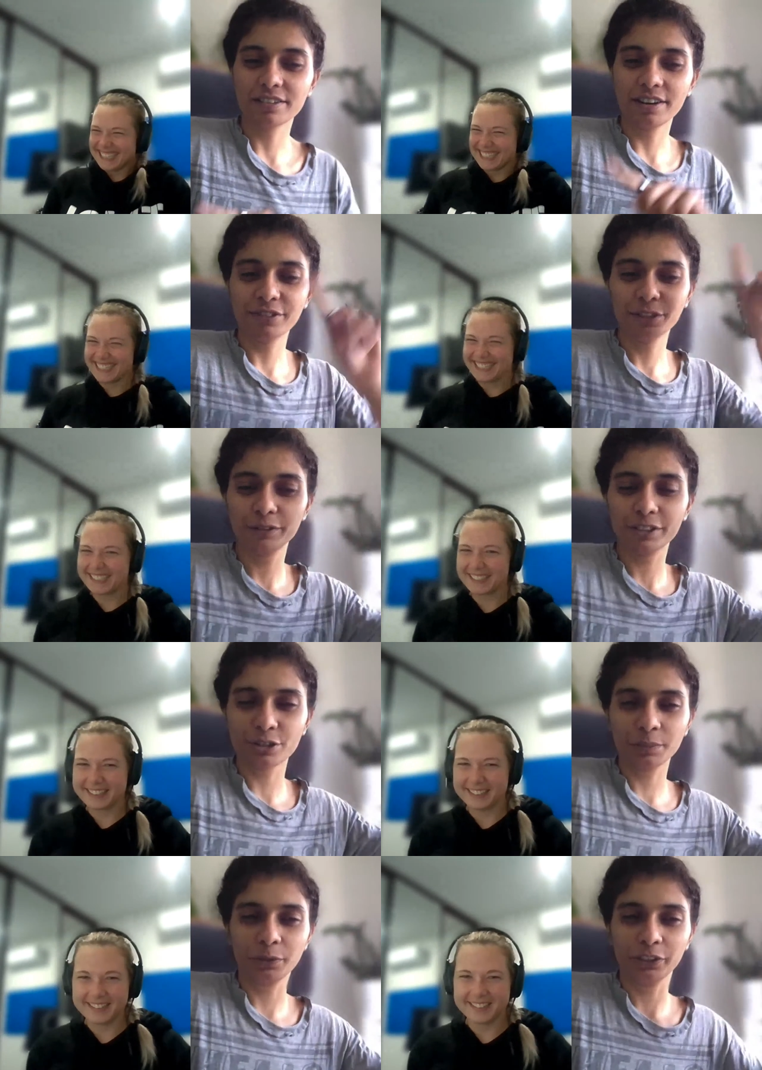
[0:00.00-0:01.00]
Speaker 1: refer to the
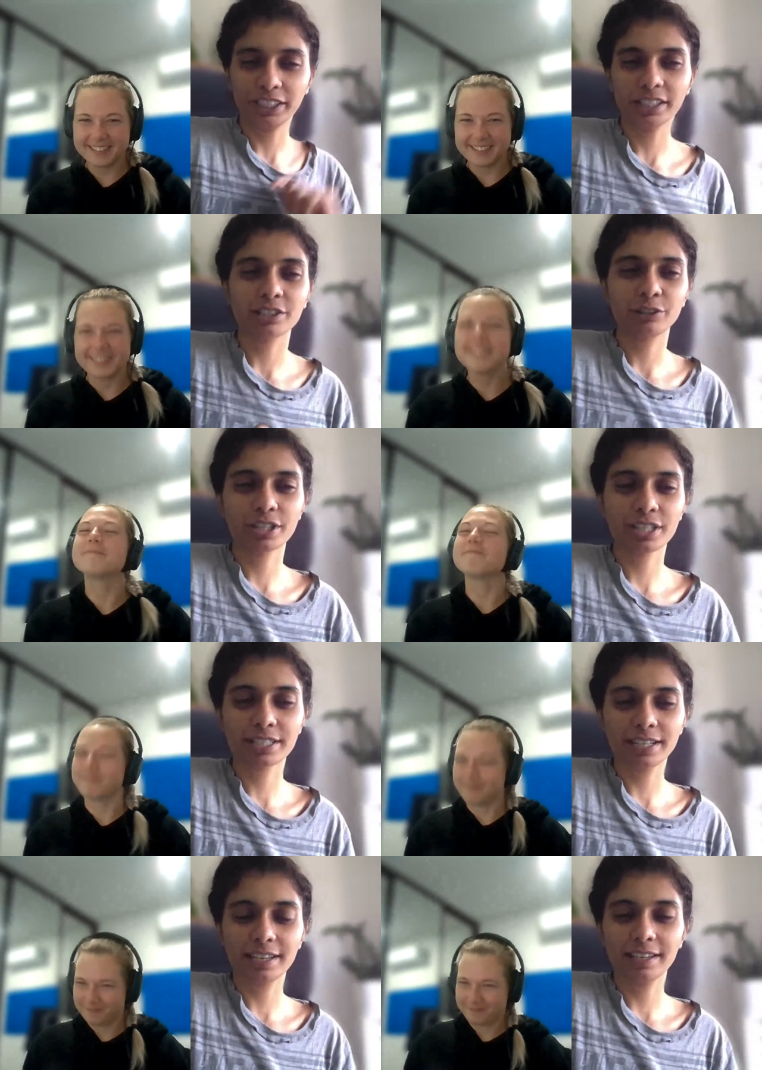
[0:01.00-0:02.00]
short podcast or
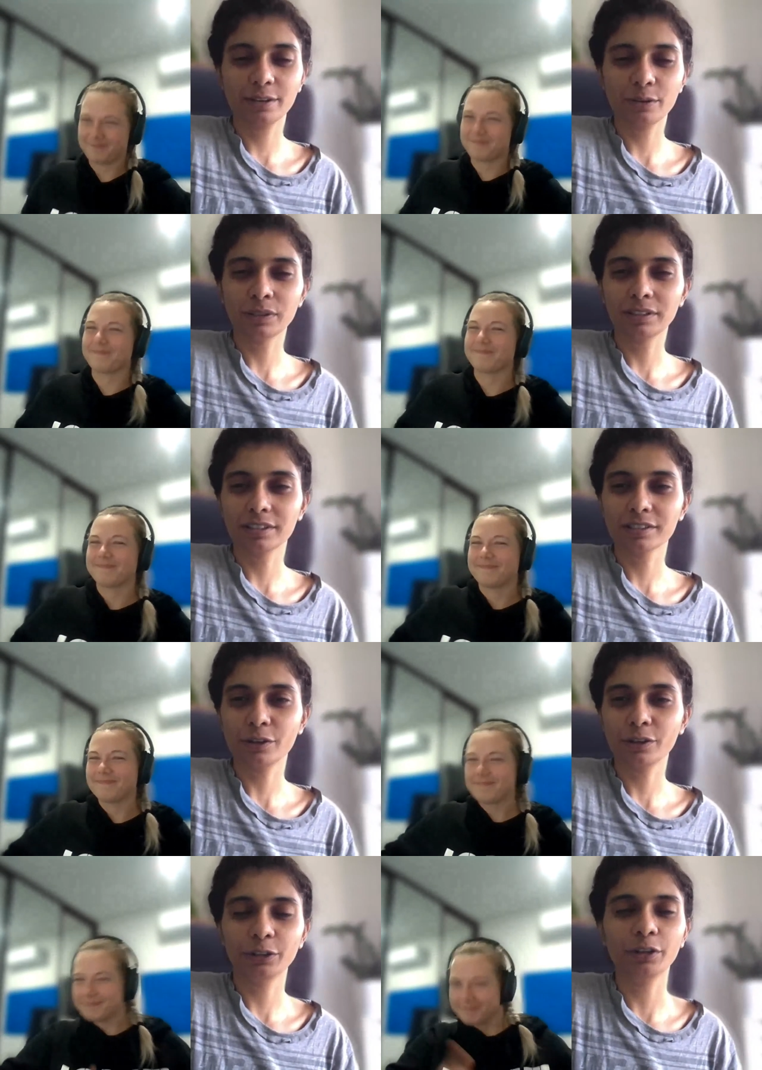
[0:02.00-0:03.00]
stay with us on
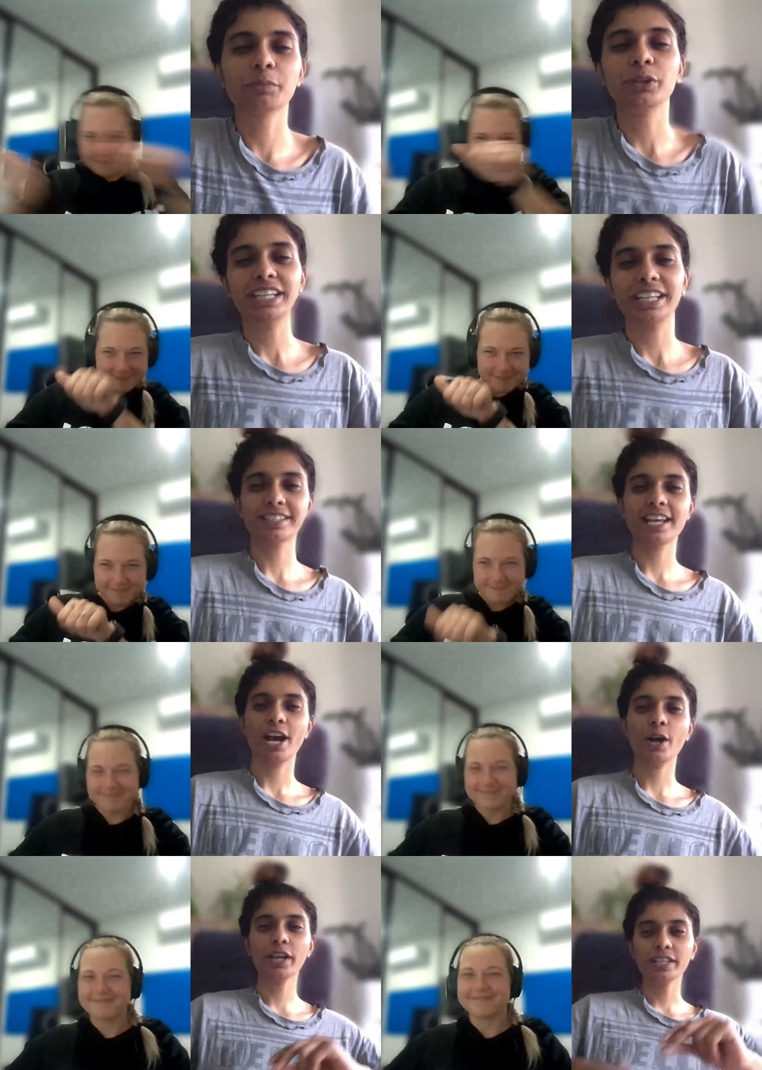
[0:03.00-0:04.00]
the long podcast.
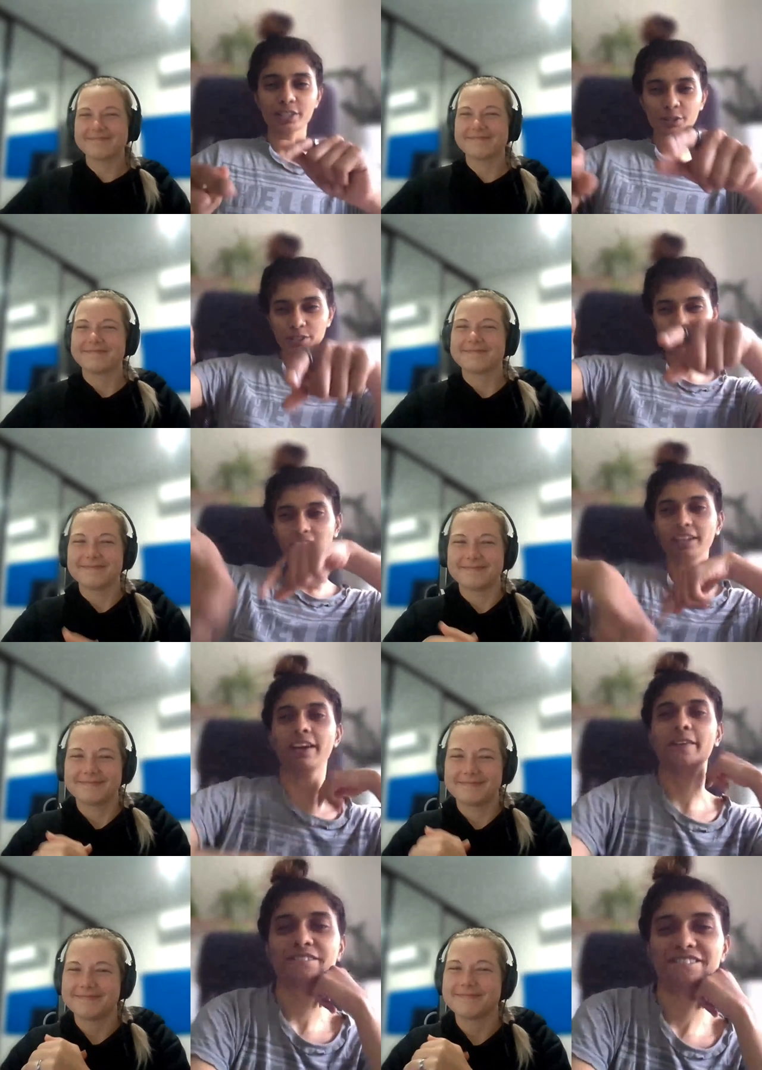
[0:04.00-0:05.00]
Okay, Susi, there
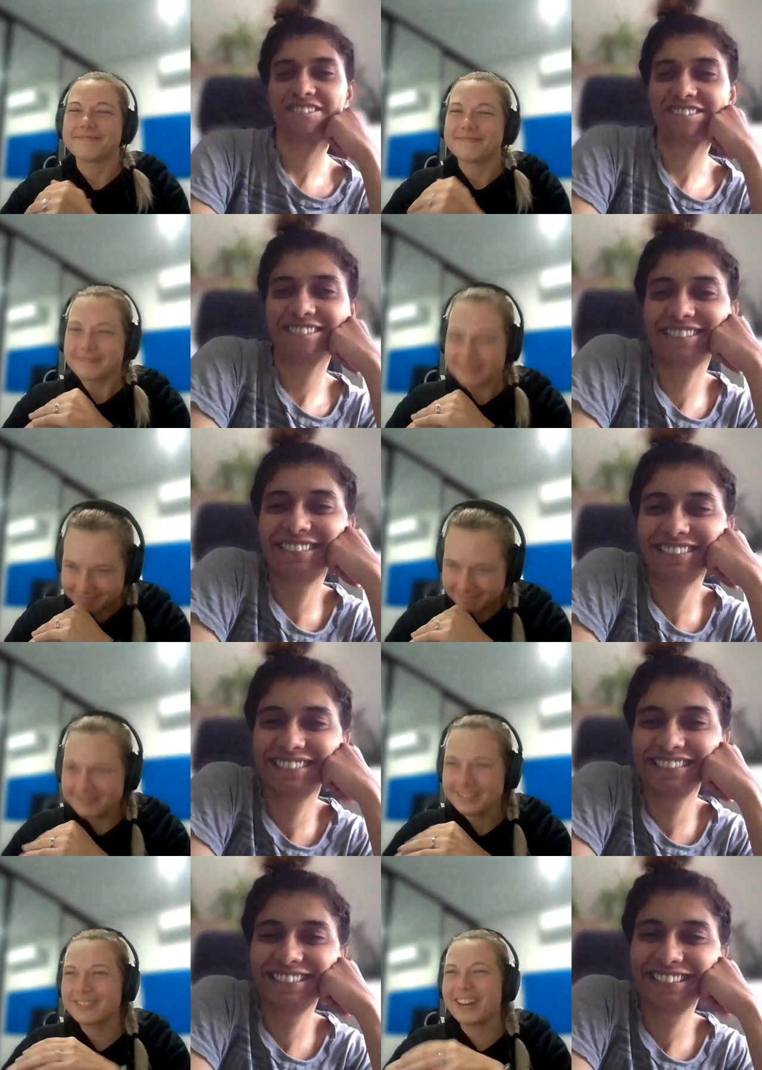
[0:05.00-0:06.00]
you
Speaker 2: go.
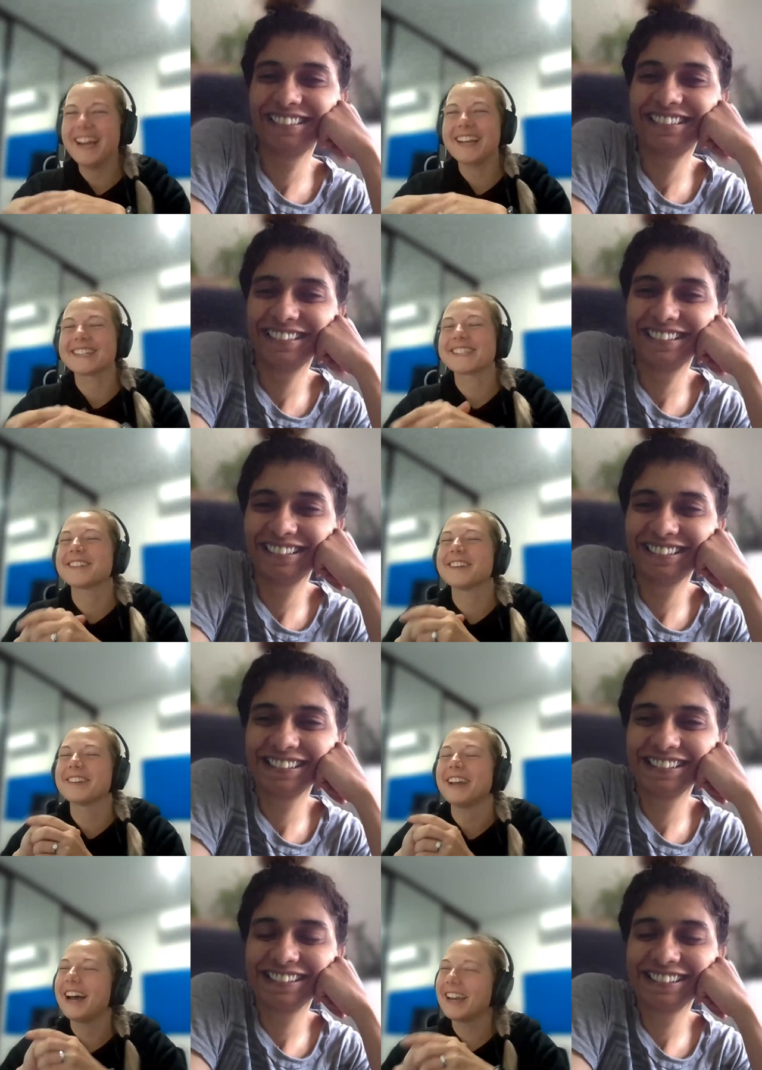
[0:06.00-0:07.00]
right. So,
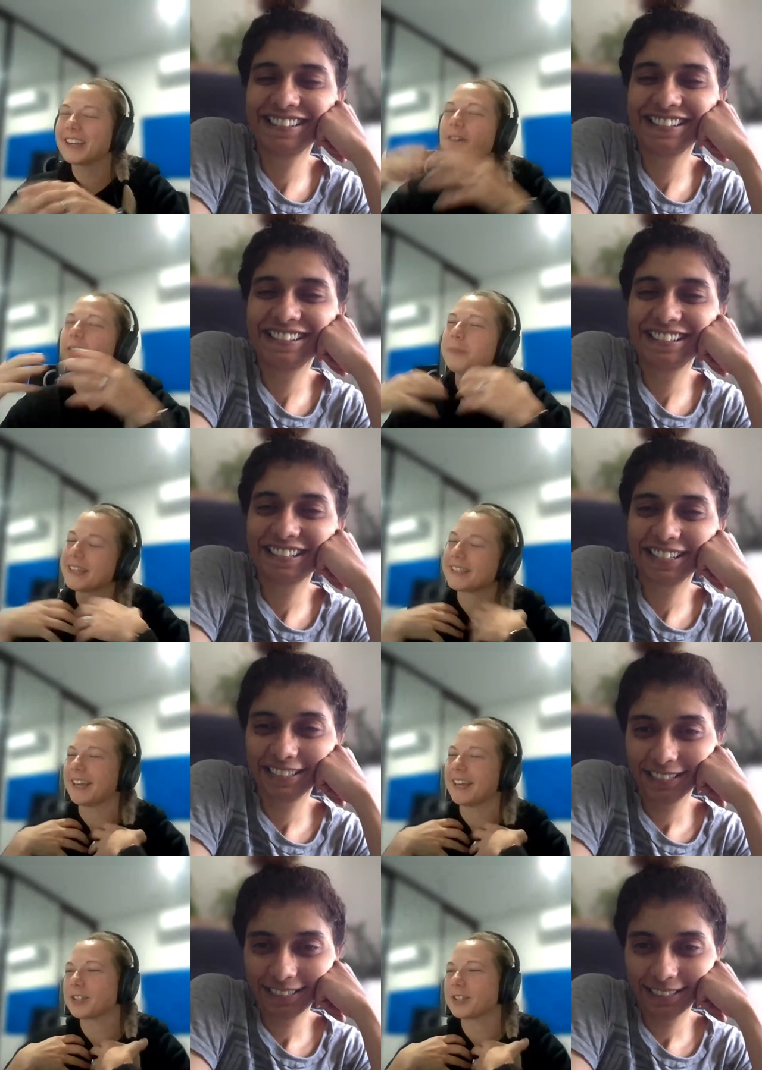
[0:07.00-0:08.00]
I call my
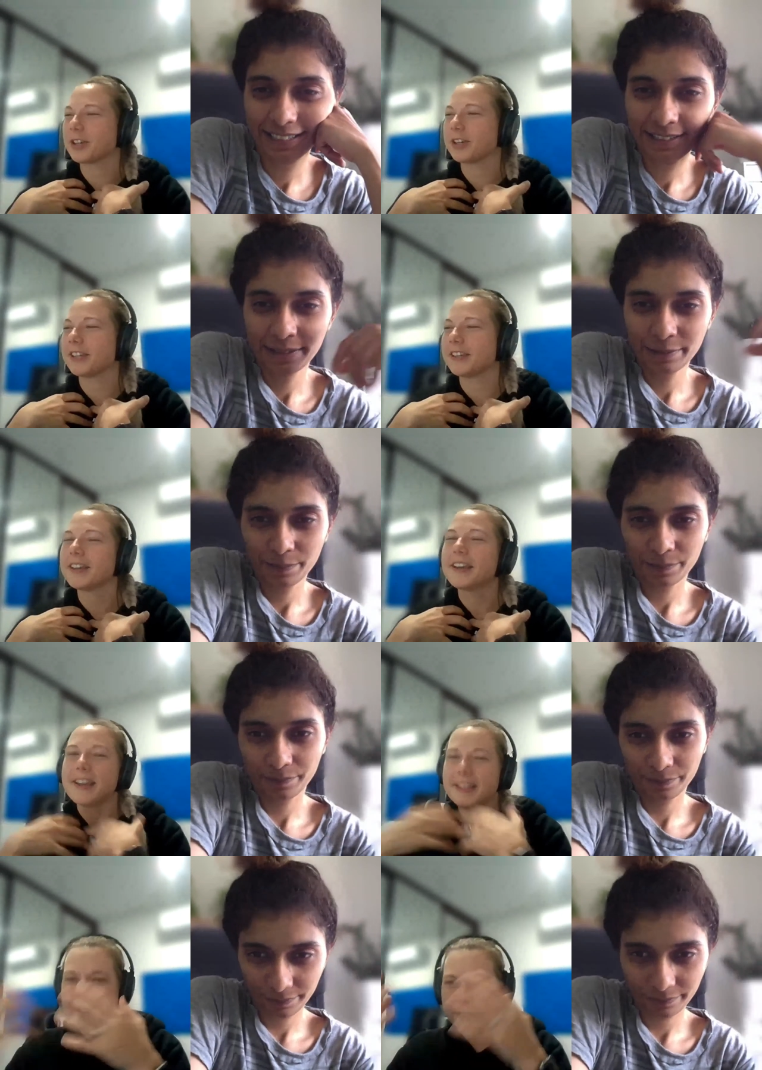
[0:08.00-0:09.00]
science journey
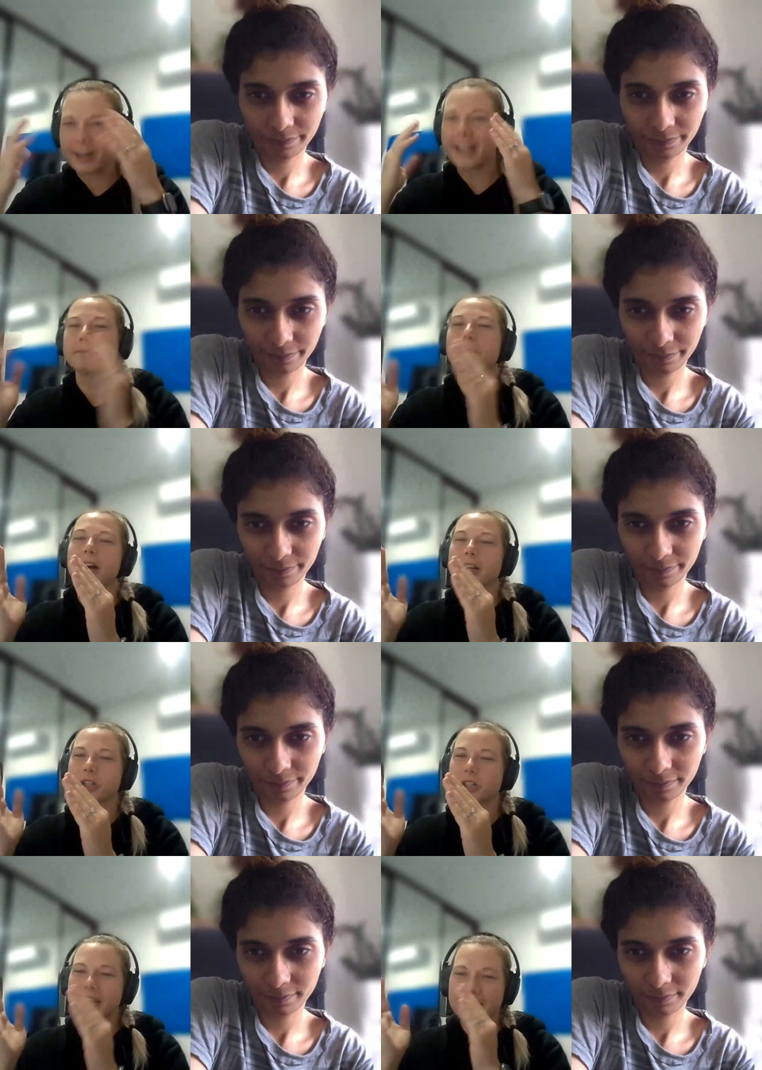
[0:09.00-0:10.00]
the Great March
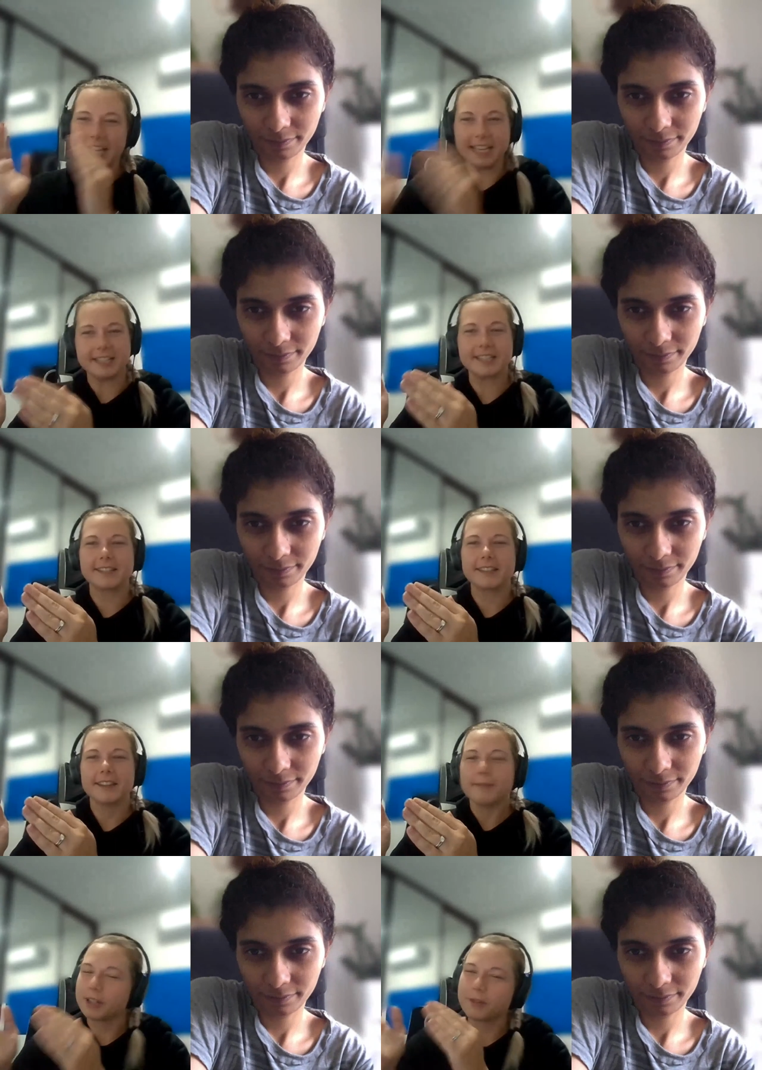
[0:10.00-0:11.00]
East,
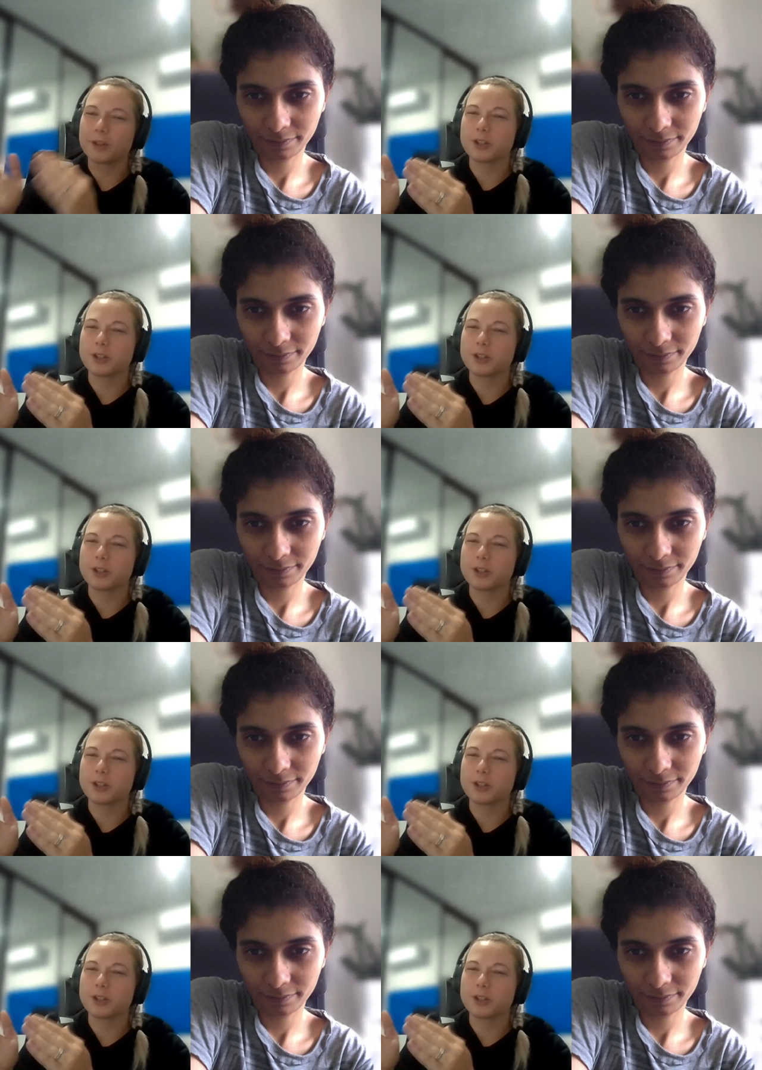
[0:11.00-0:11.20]
which for